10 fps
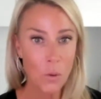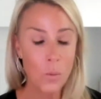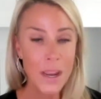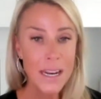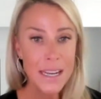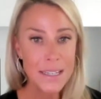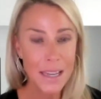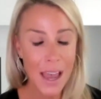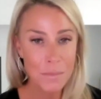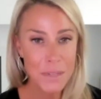We need to
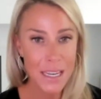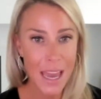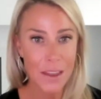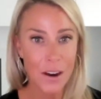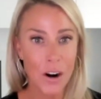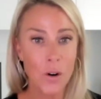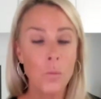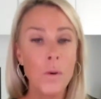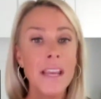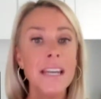come together.
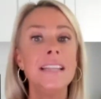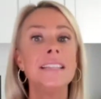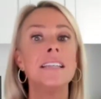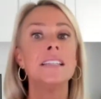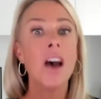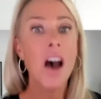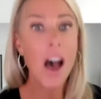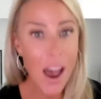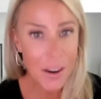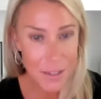We need to
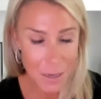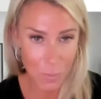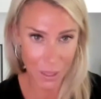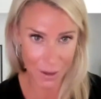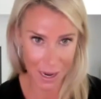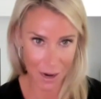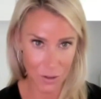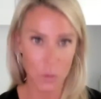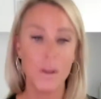talk to billionaires.